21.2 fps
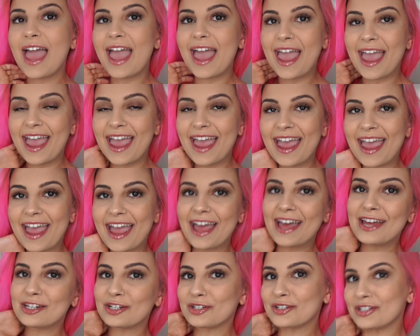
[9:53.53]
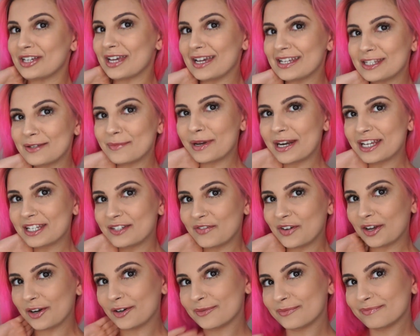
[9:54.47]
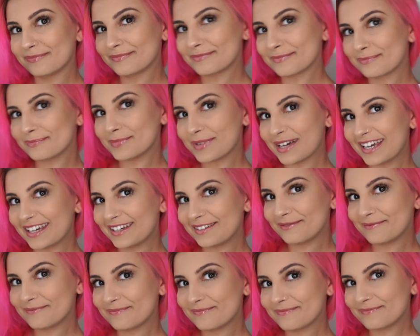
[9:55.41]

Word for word: And I'll see you guys in my next video. Bye!